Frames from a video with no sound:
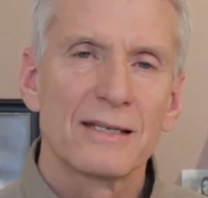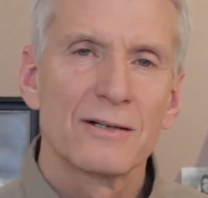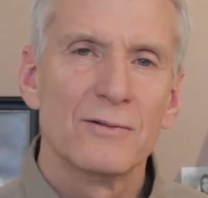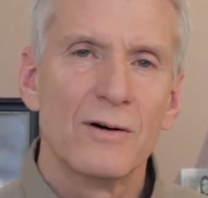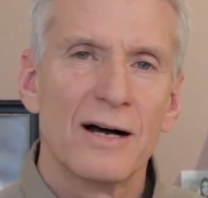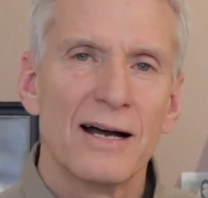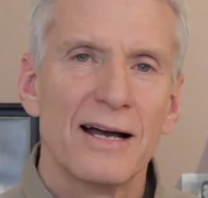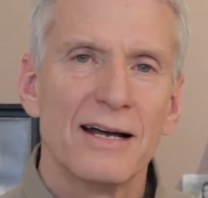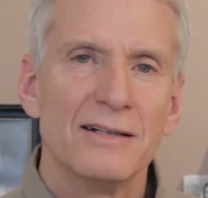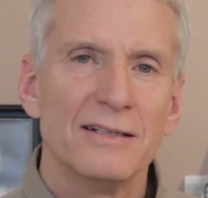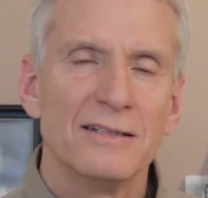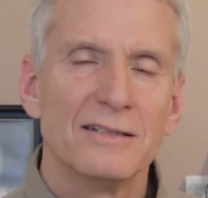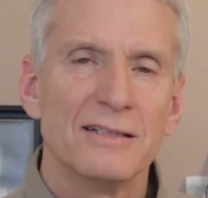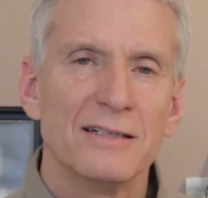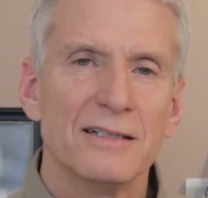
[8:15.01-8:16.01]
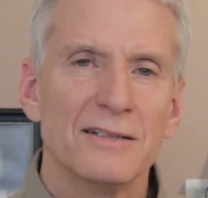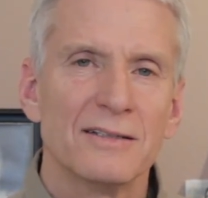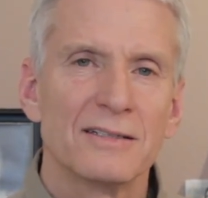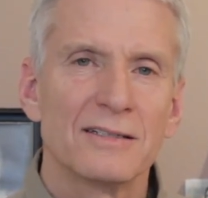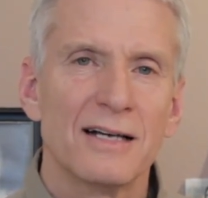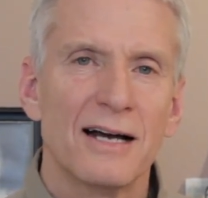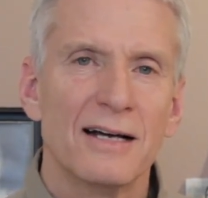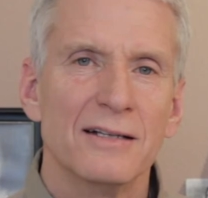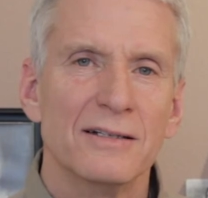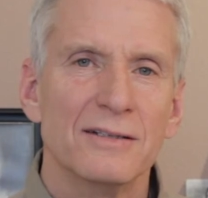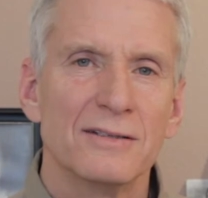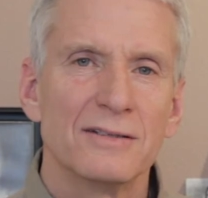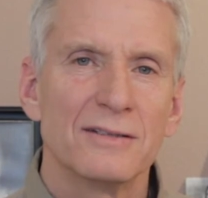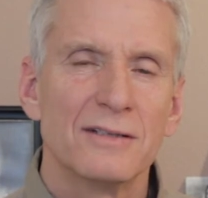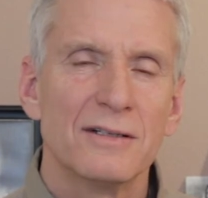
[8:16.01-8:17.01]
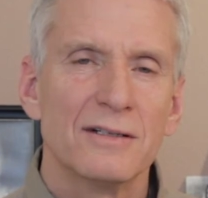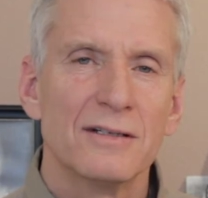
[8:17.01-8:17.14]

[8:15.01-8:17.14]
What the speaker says: quietly sitting in the silence,